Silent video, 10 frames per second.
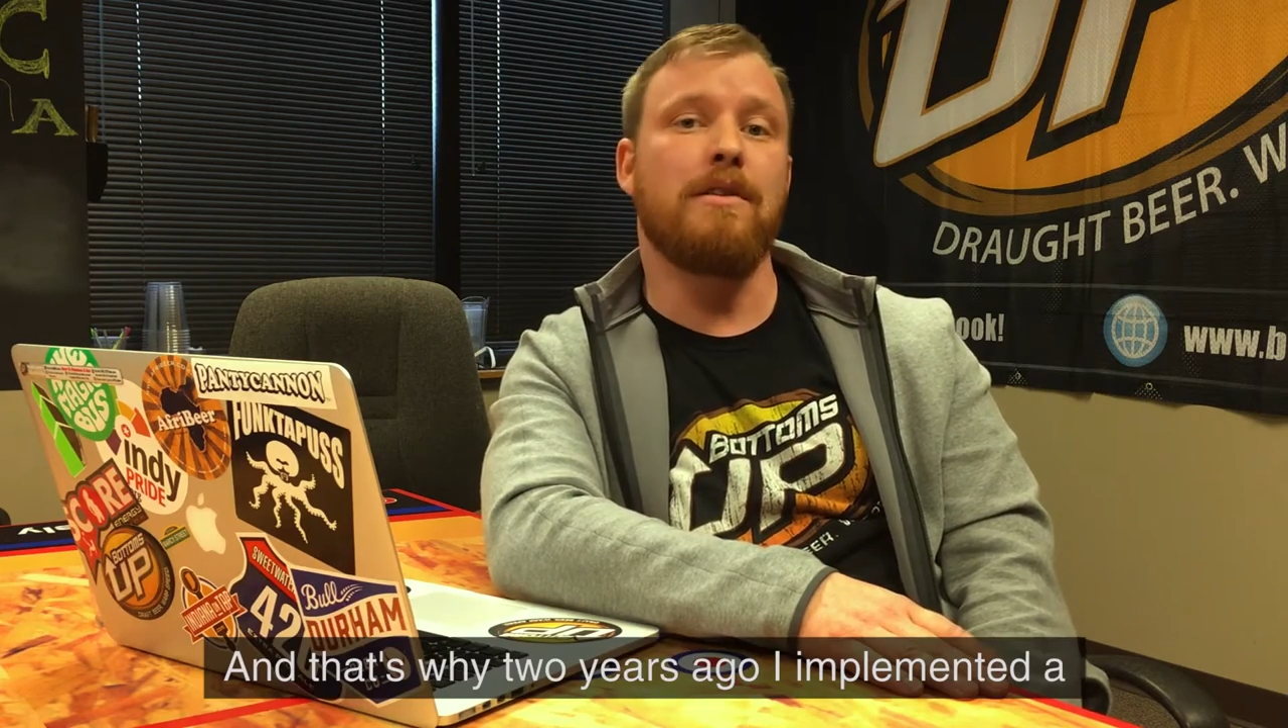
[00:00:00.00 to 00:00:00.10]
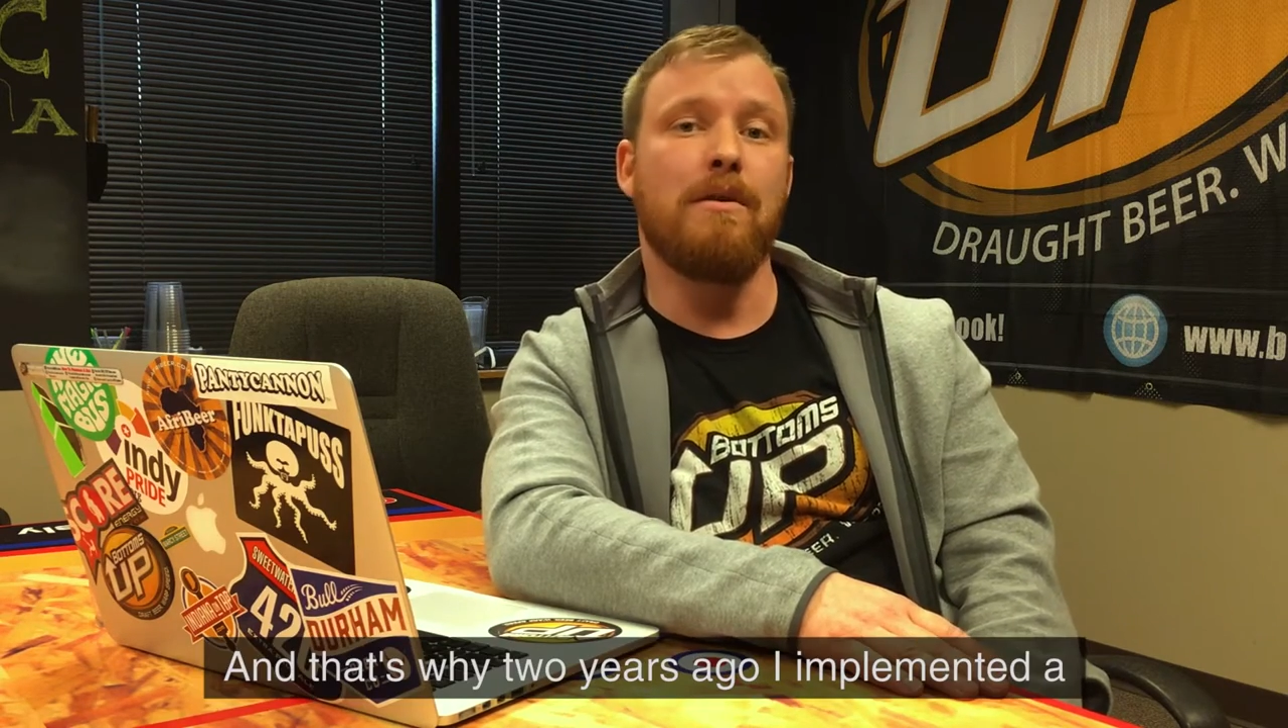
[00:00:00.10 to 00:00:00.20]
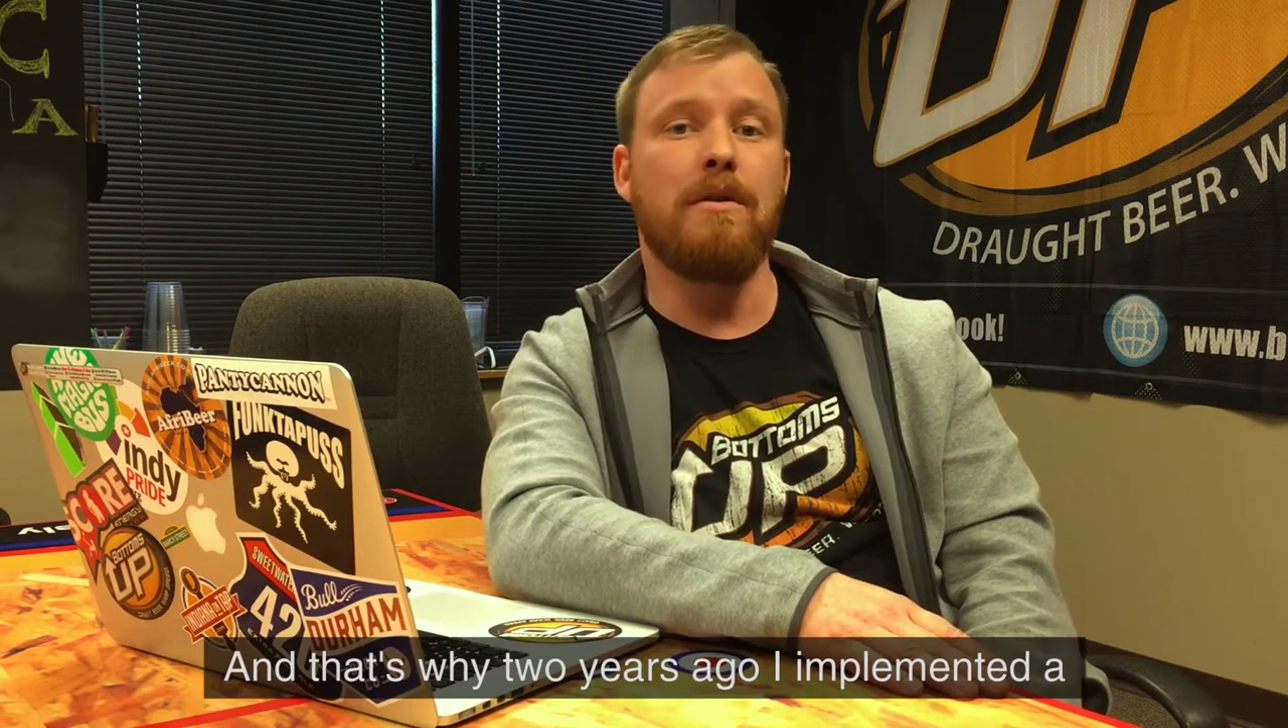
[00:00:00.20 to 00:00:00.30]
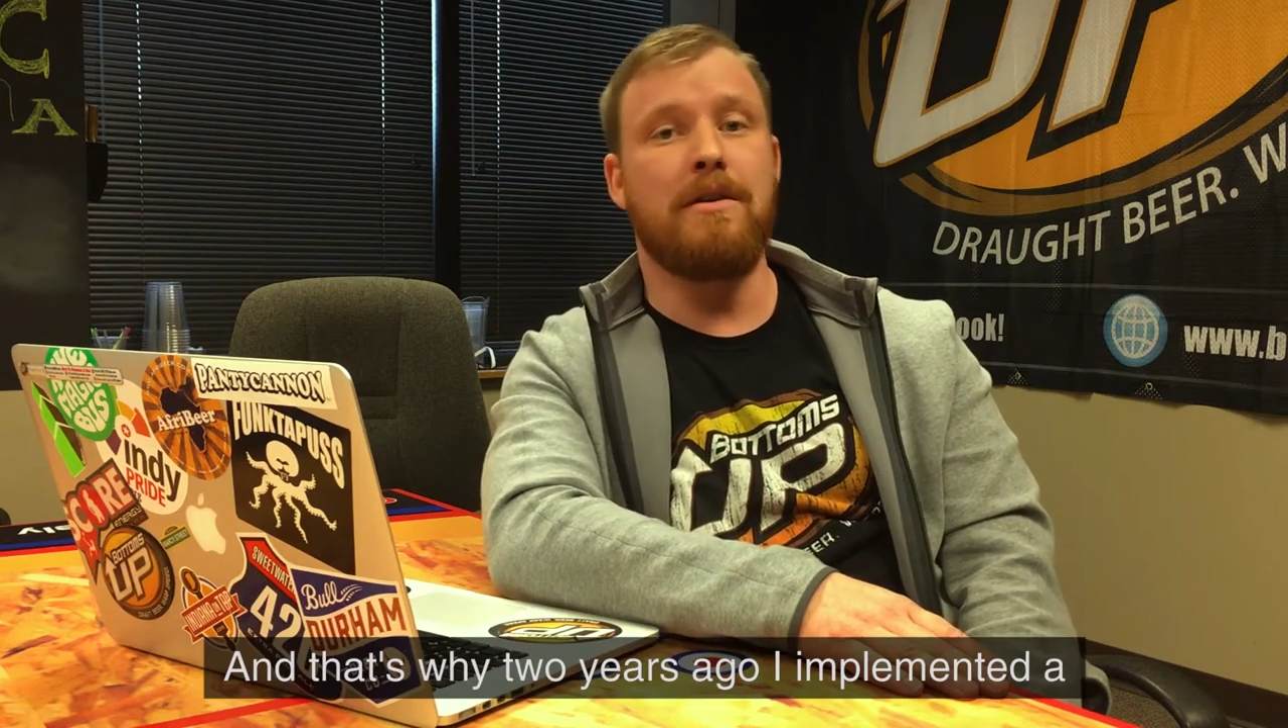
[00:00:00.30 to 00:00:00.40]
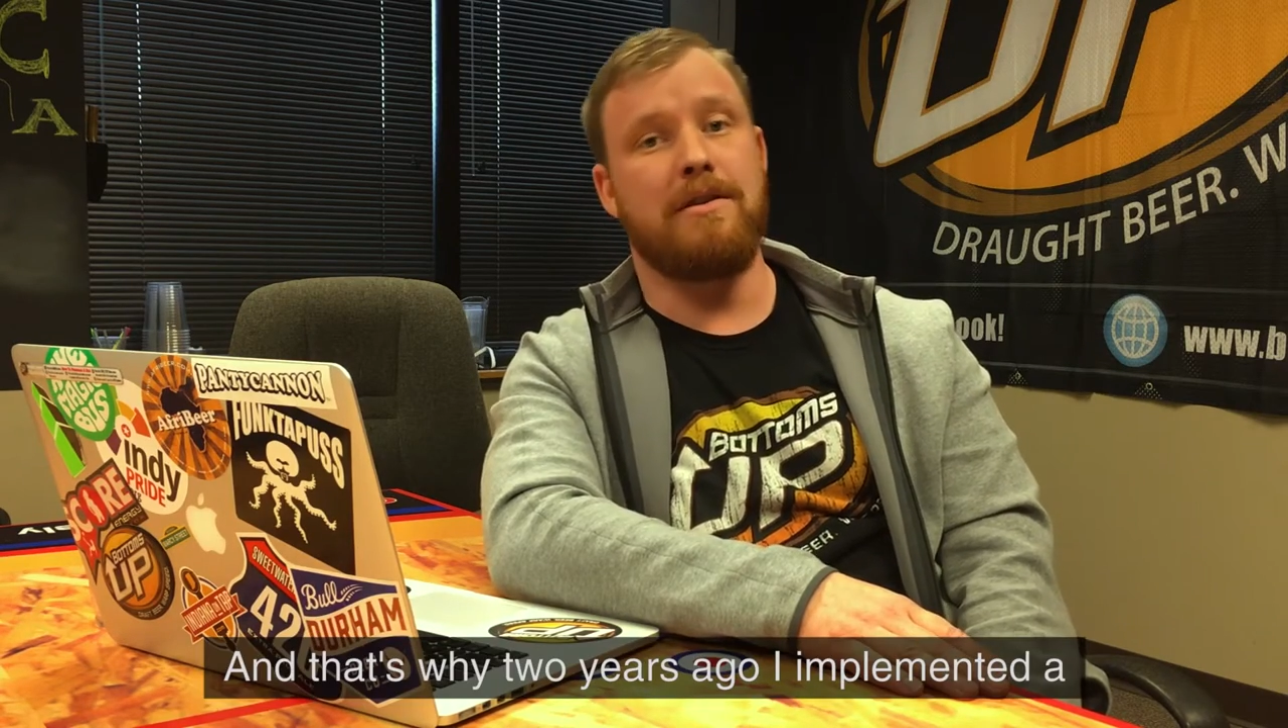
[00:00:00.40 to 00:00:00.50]

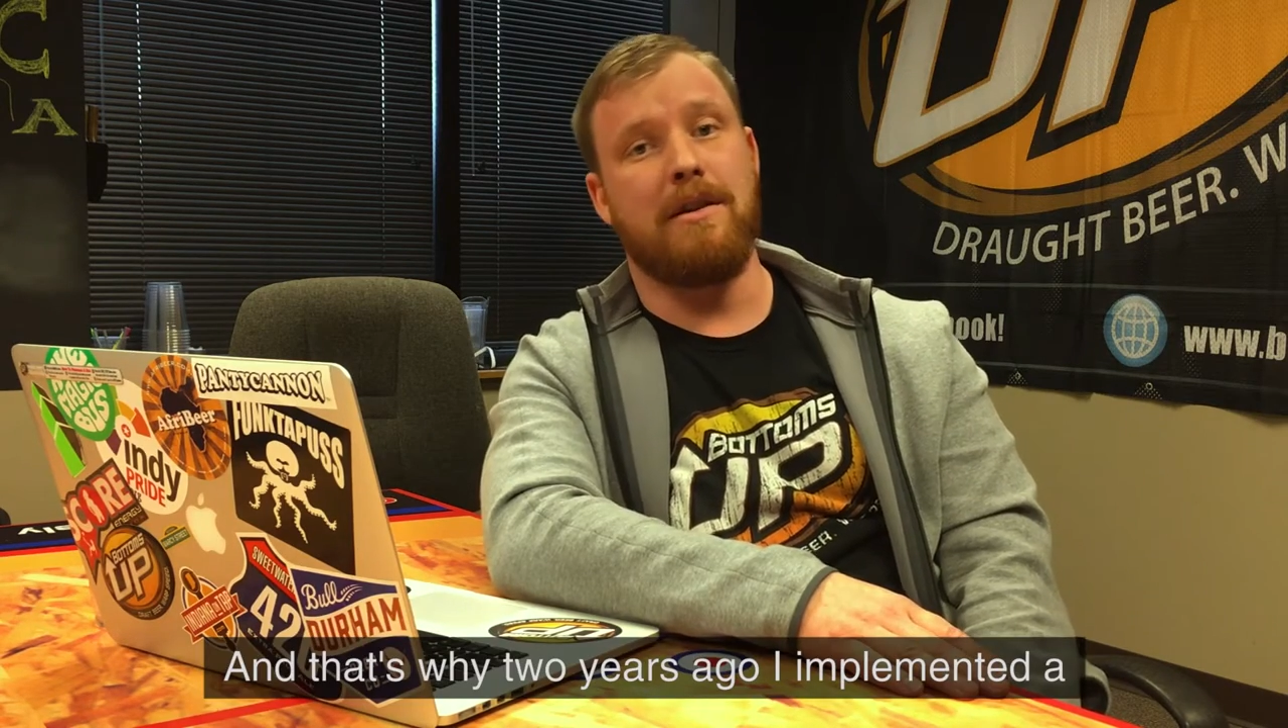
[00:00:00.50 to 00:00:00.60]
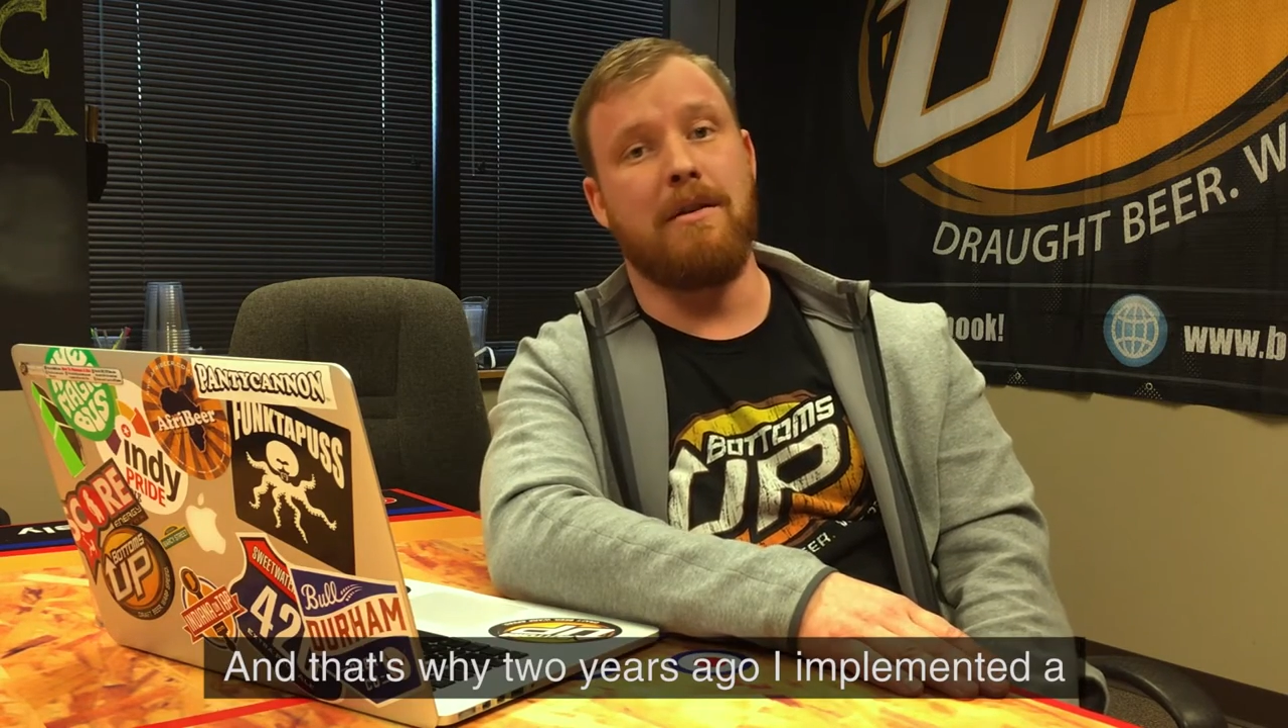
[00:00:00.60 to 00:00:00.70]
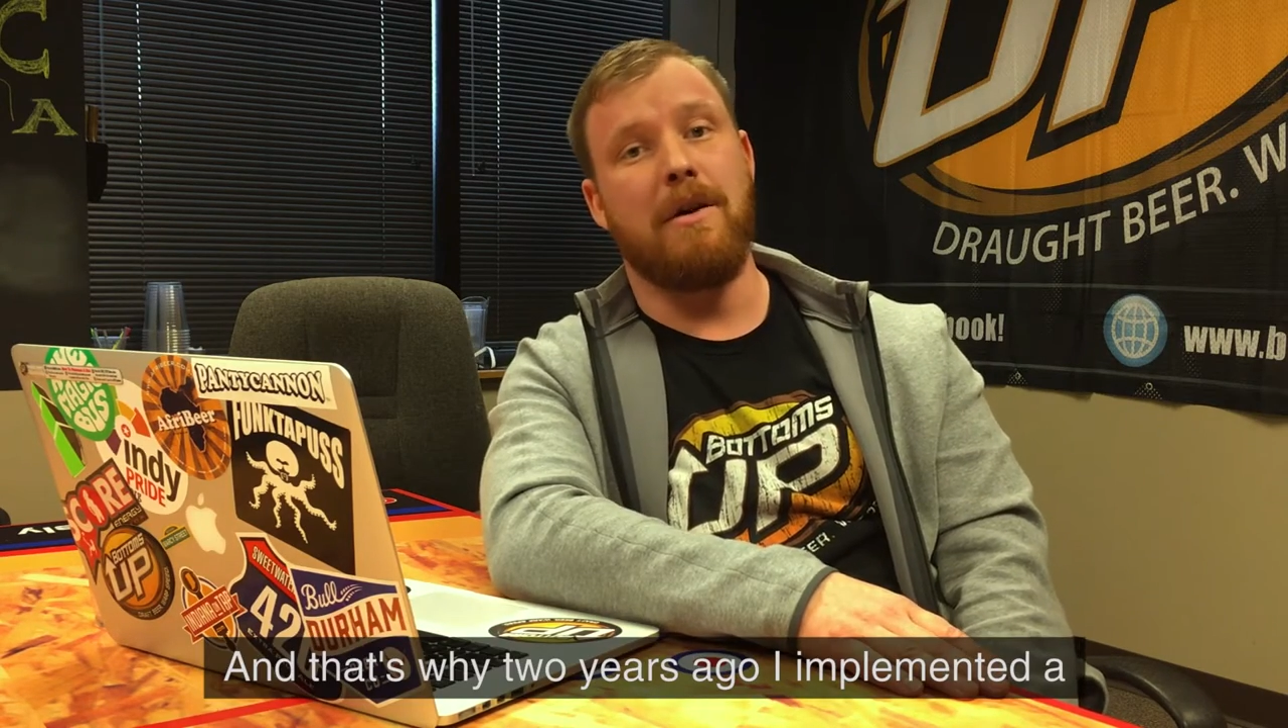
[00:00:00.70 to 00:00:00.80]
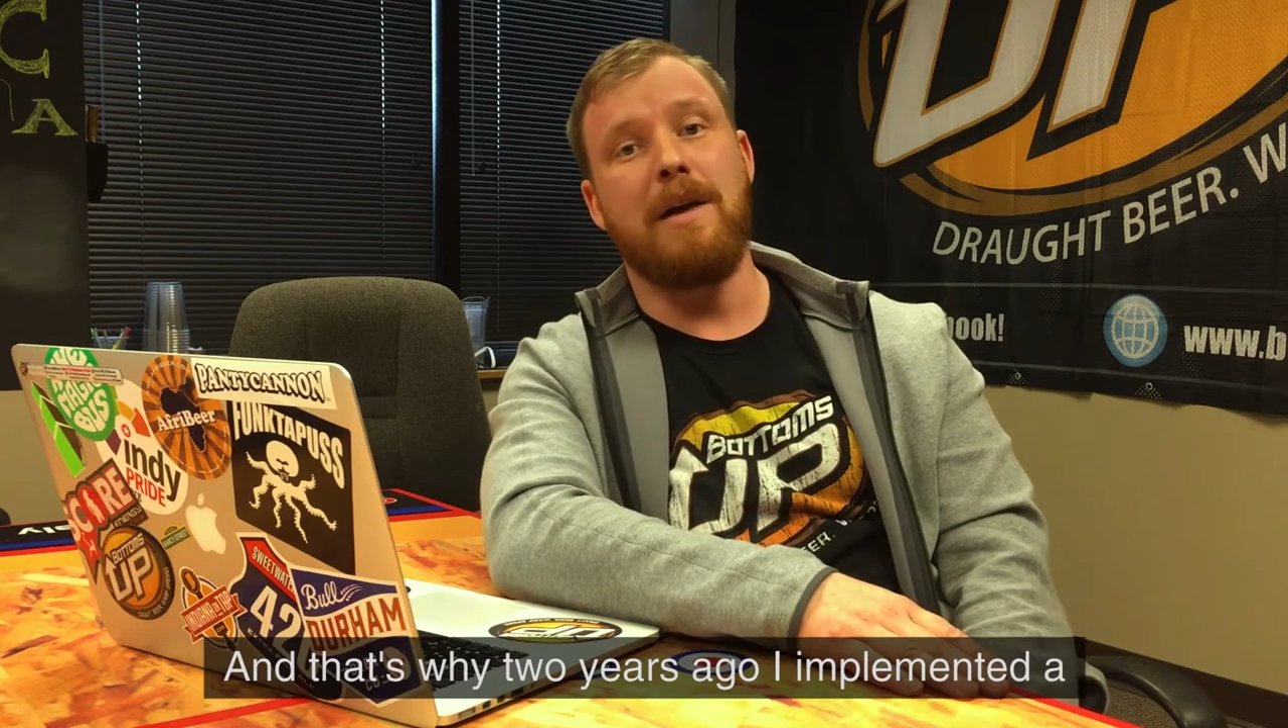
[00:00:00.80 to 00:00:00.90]
two years ago,